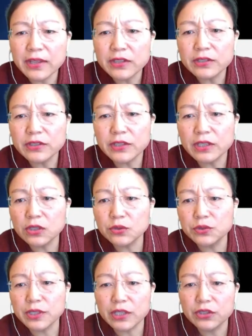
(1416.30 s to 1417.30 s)
thing you
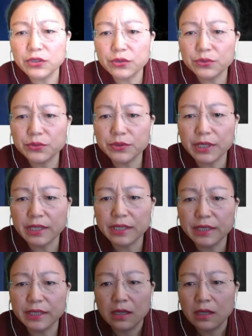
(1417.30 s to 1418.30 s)
can do
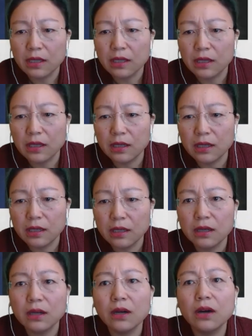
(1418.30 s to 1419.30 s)
is
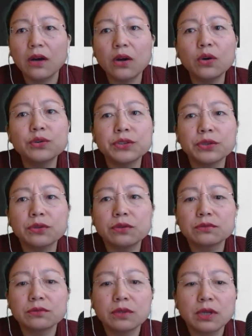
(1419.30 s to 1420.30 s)
audio.
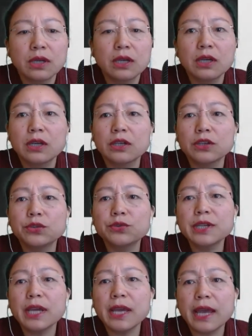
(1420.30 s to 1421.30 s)
You
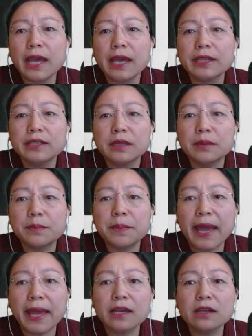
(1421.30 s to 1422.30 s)
can add a
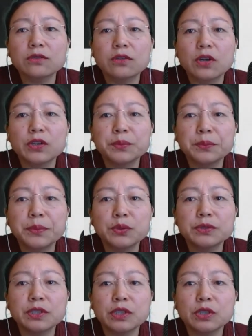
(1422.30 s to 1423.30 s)
background
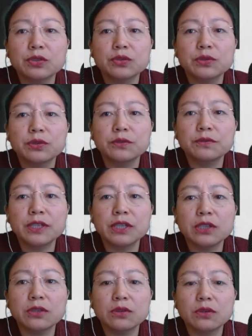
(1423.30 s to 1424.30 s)
music to your
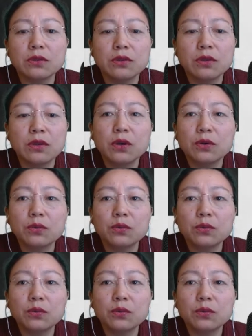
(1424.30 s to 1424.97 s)
video. What